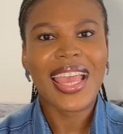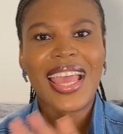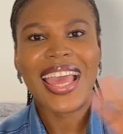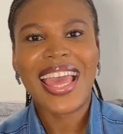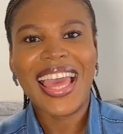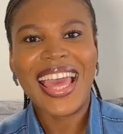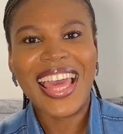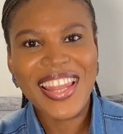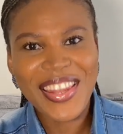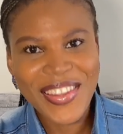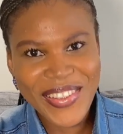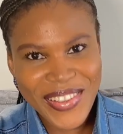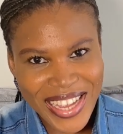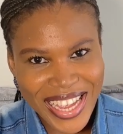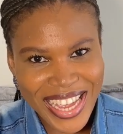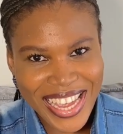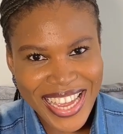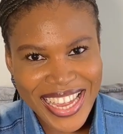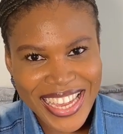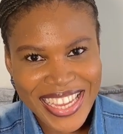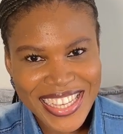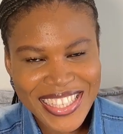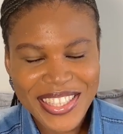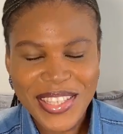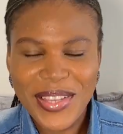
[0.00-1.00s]
Hello
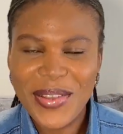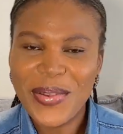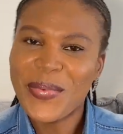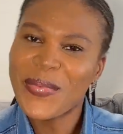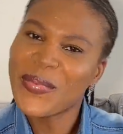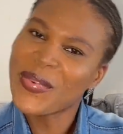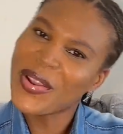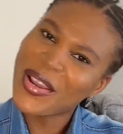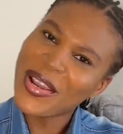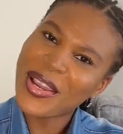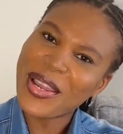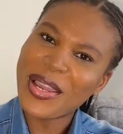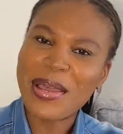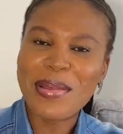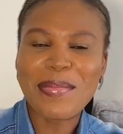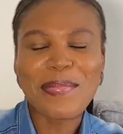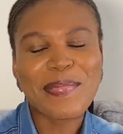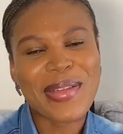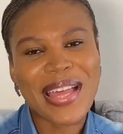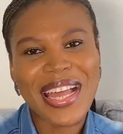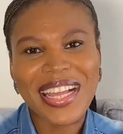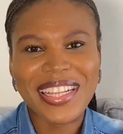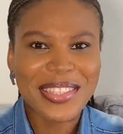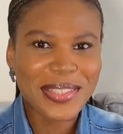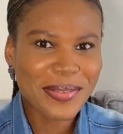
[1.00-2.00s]
guys, welcome
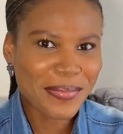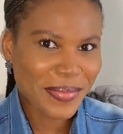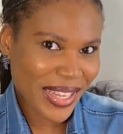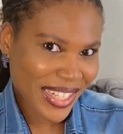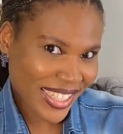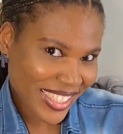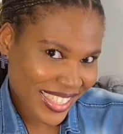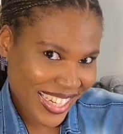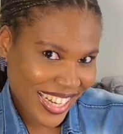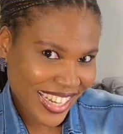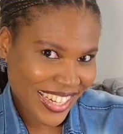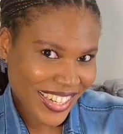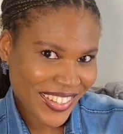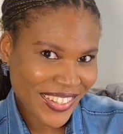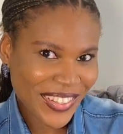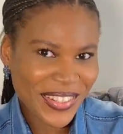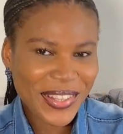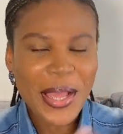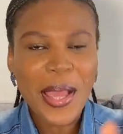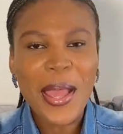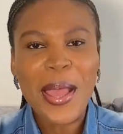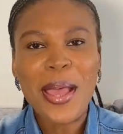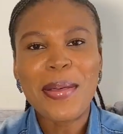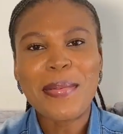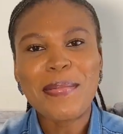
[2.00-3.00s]
back to my channel.
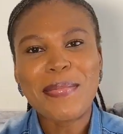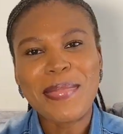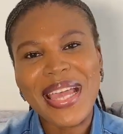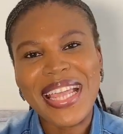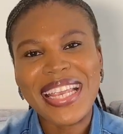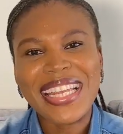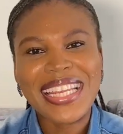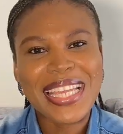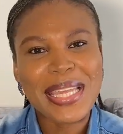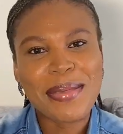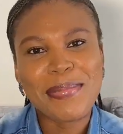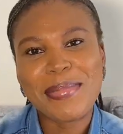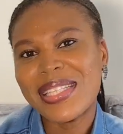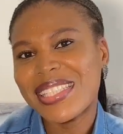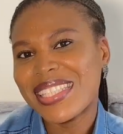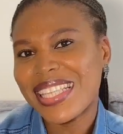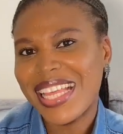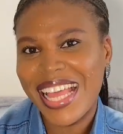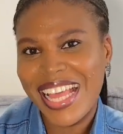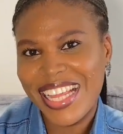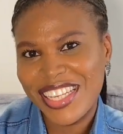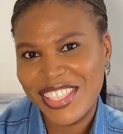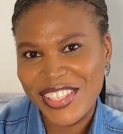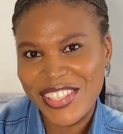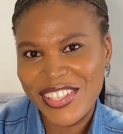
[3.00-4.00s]
My name is
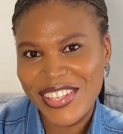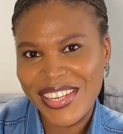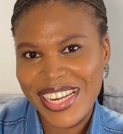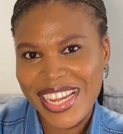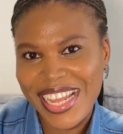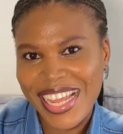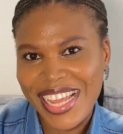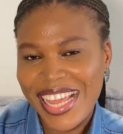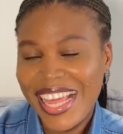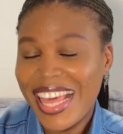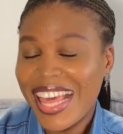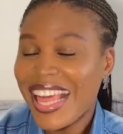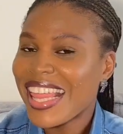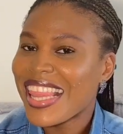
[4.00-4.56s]
Adiola.